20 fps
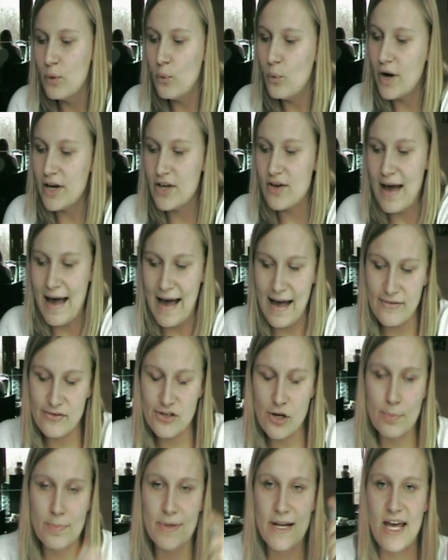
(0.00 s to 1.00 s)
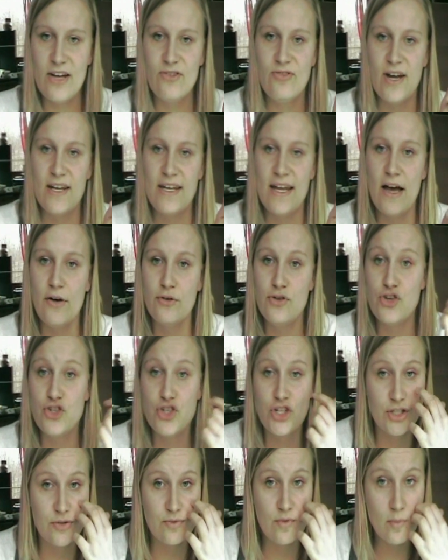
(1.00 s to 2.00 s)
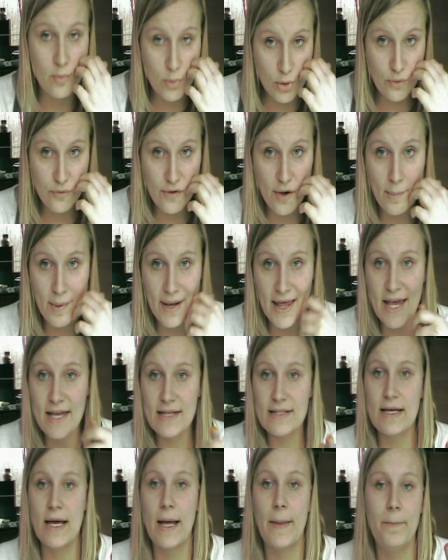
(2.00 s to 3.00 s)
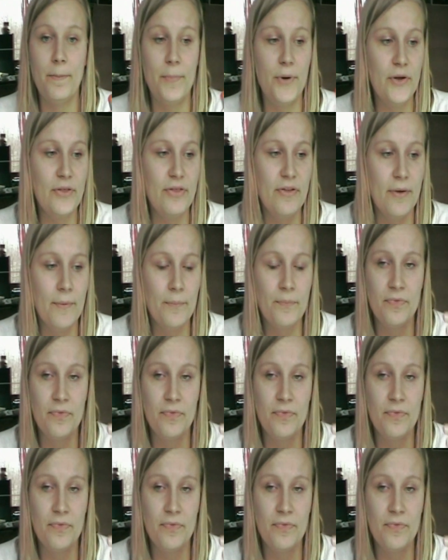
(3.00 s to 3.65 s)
Where you have your blade right now, you just remove your blade and put